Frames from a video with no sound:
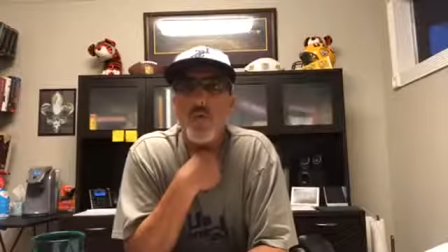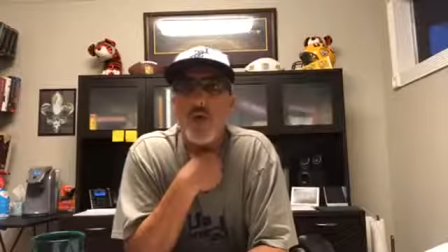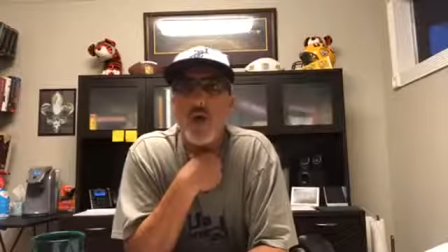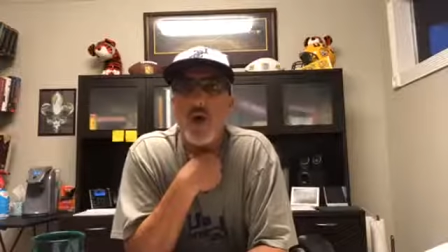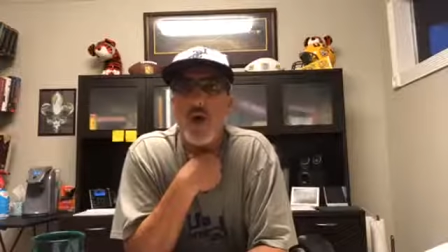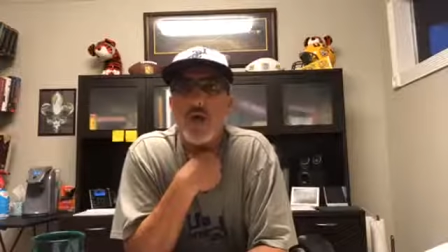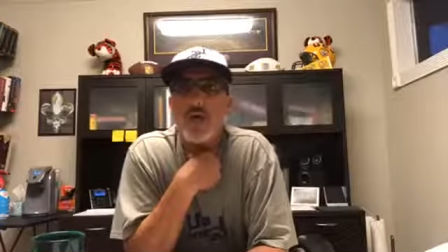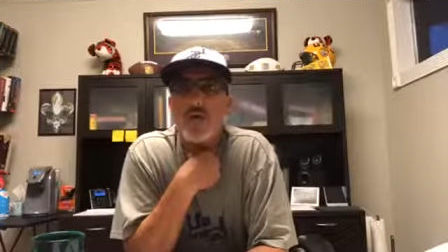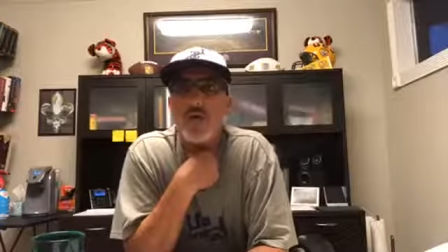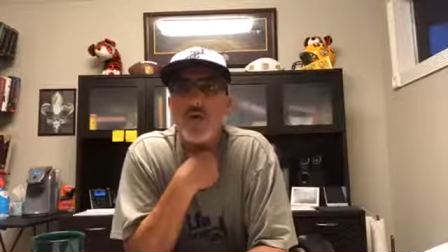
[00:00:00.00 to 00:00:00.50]
and
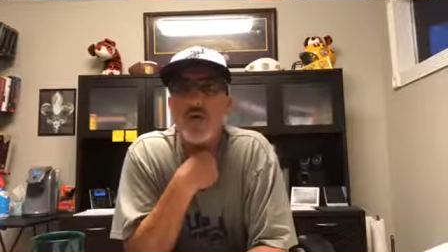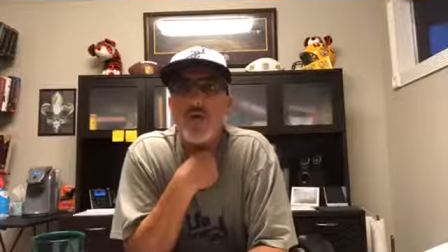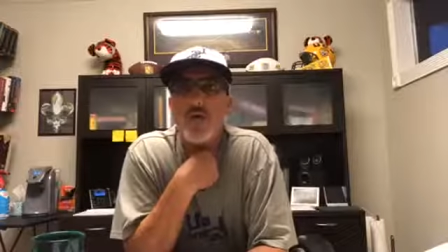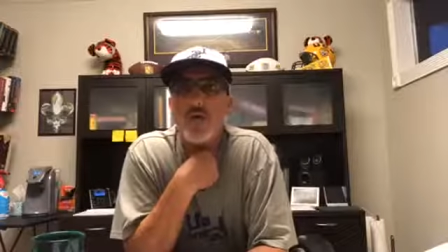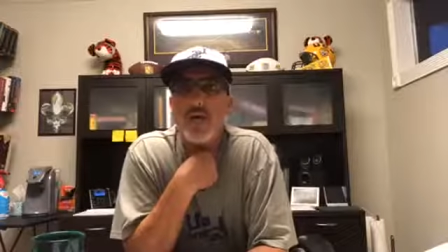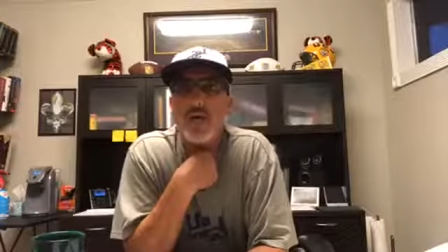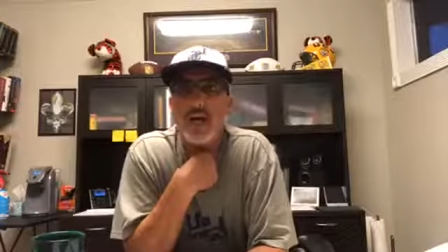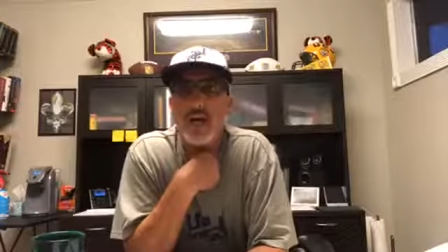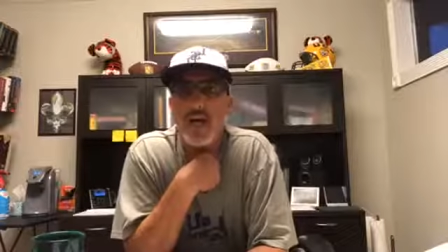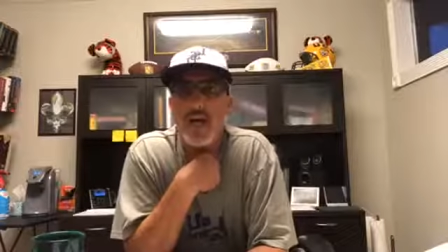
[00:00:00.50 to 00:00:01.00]
watch
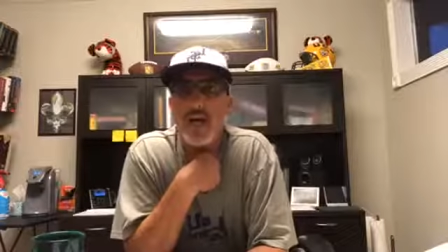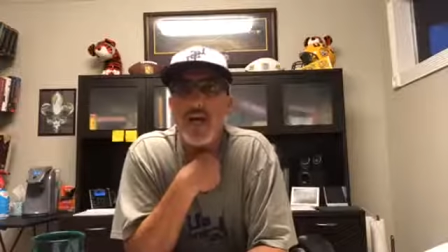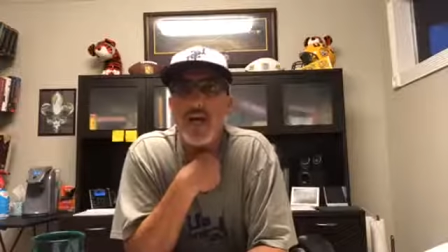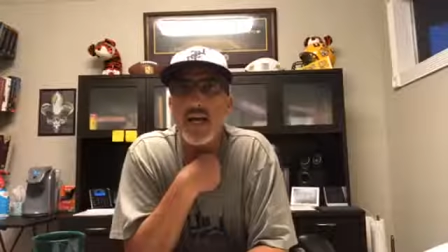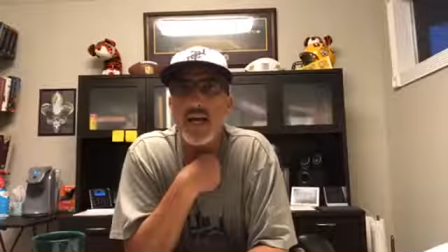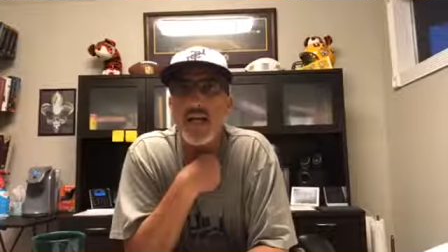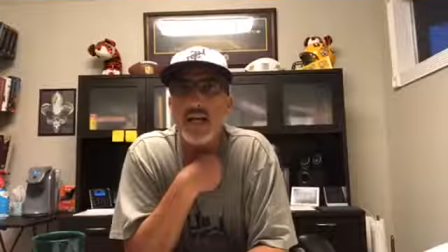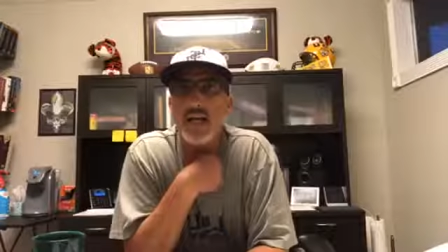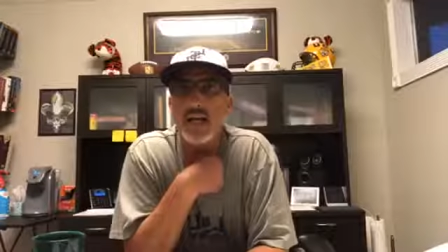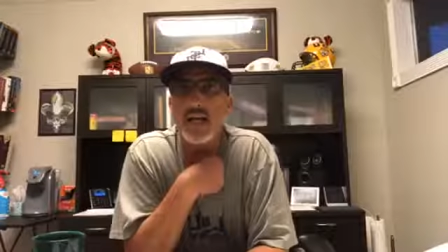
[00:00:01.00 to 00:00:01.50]

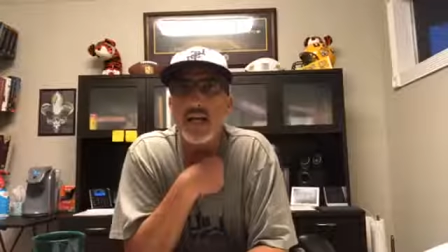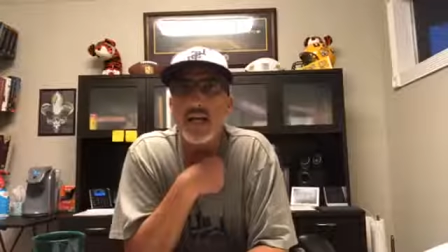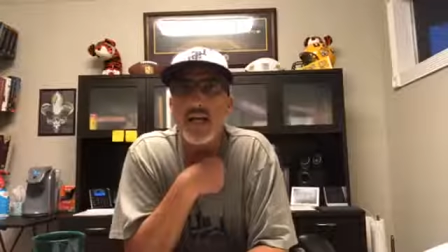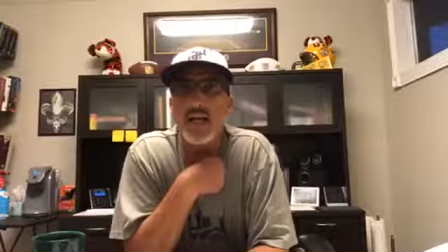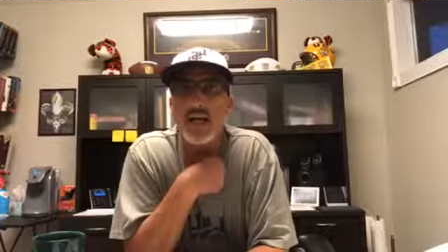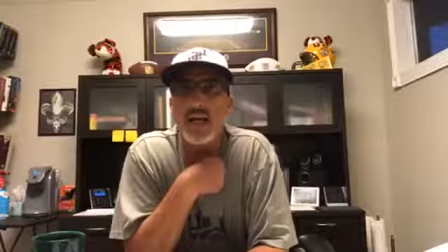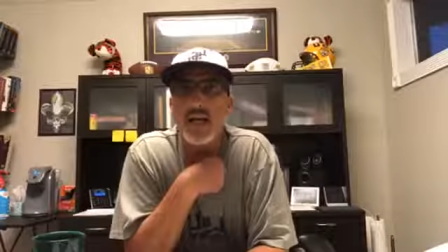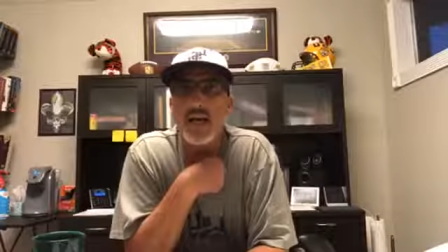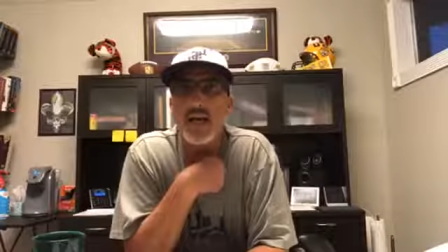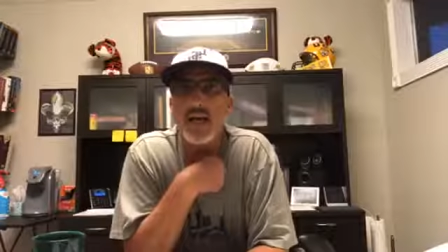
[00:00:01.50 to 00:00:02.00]
online.
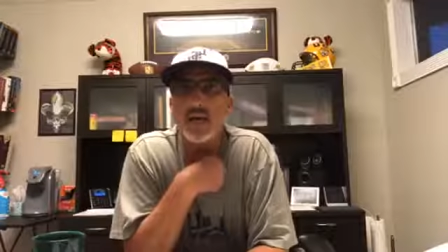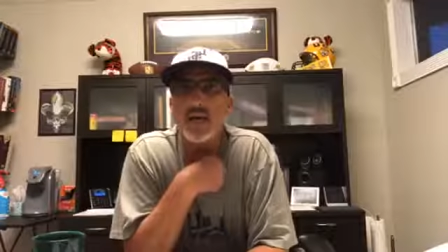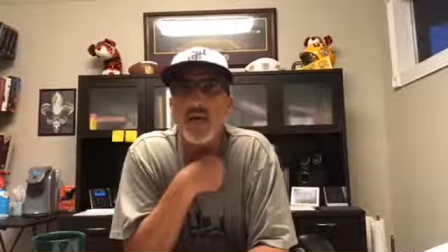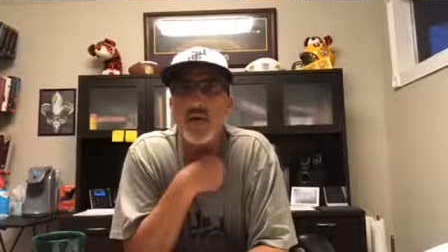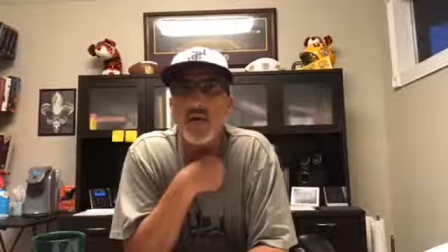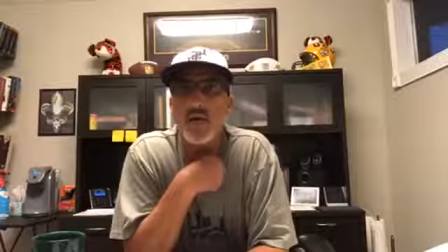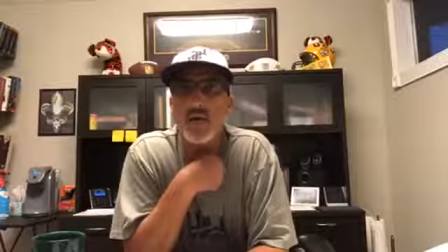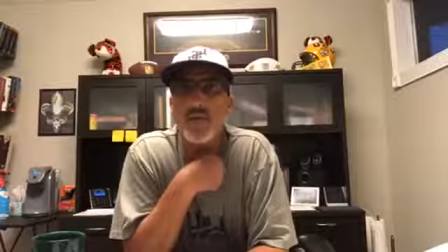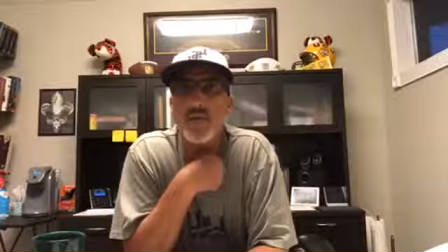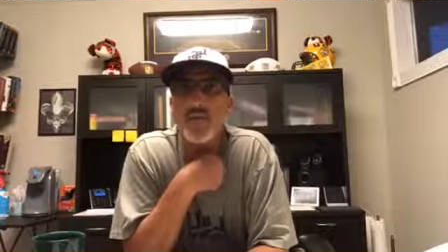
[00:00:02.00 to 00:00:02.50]
Hi,
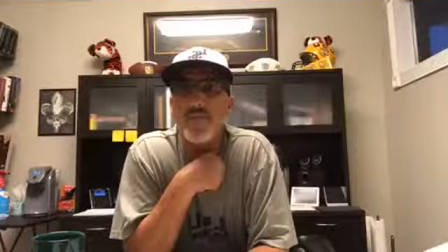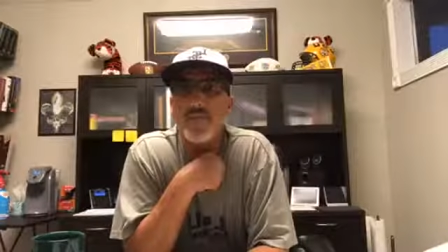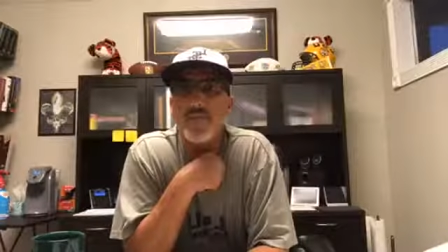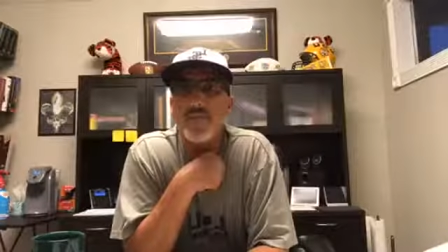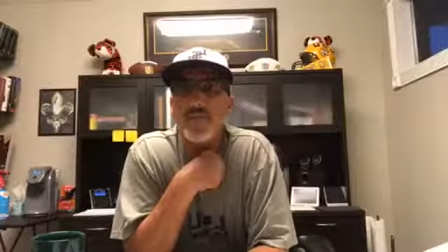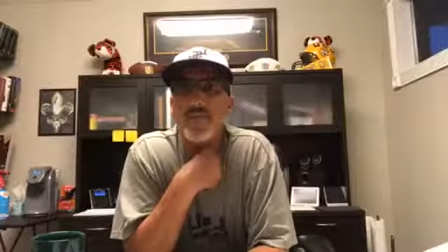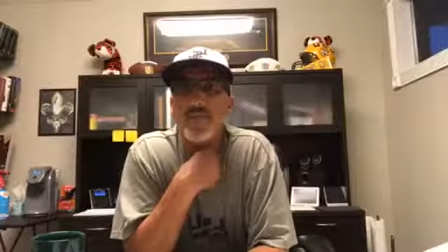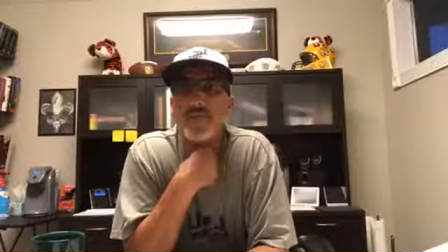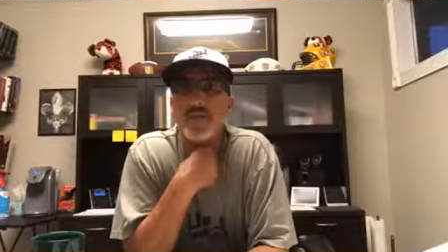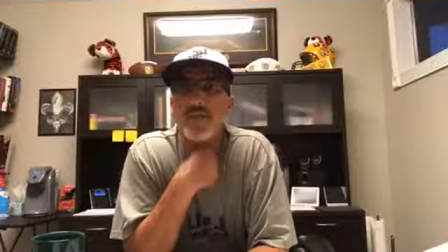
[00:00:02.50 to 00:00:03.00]

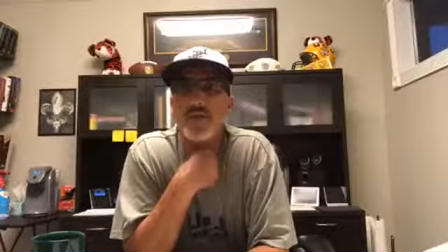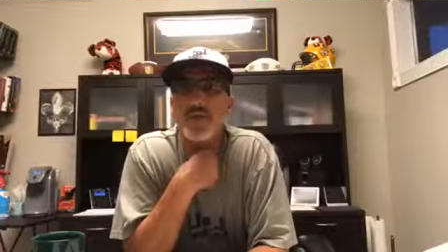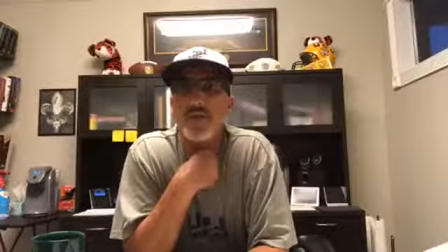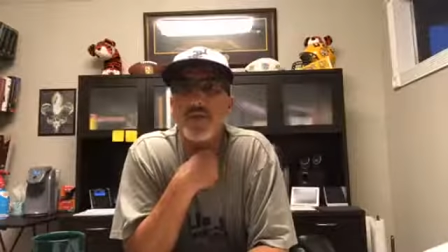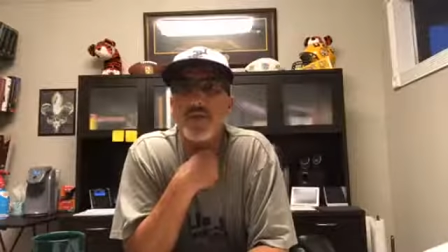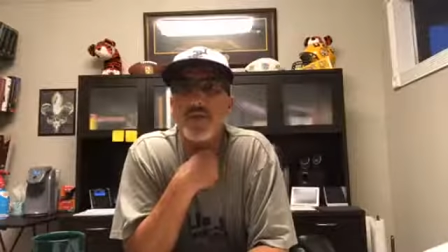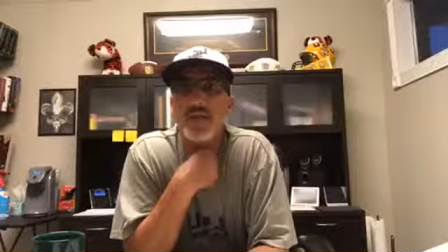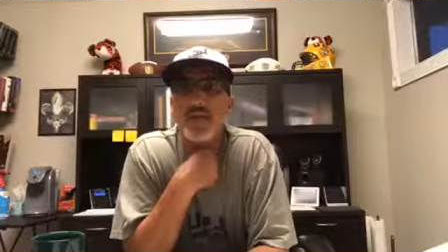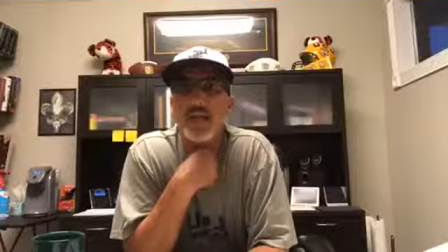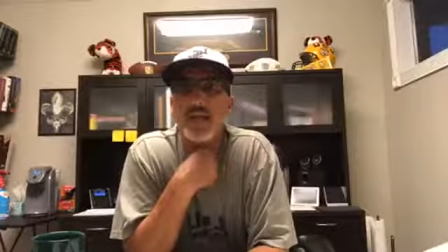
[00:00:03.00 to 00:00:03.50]
Tony. Thanks
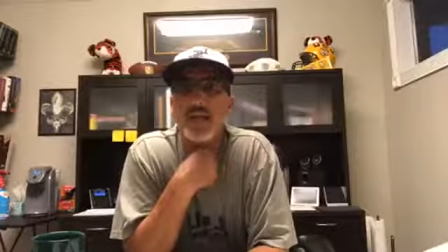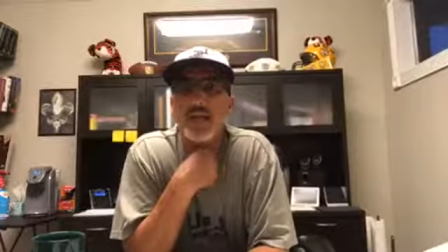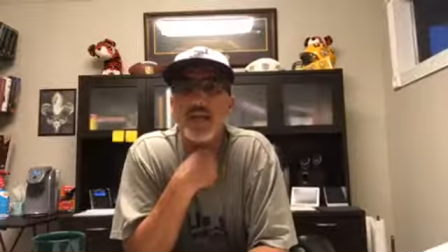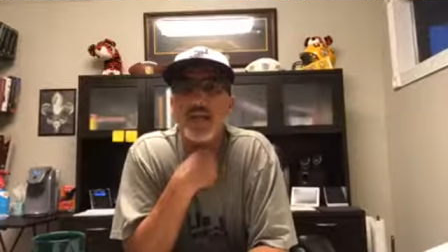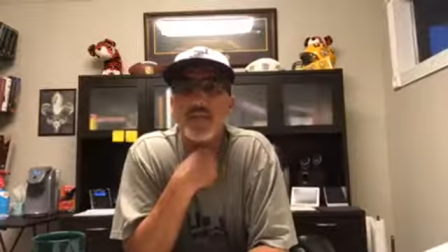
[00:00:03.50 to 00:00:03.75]
for tuning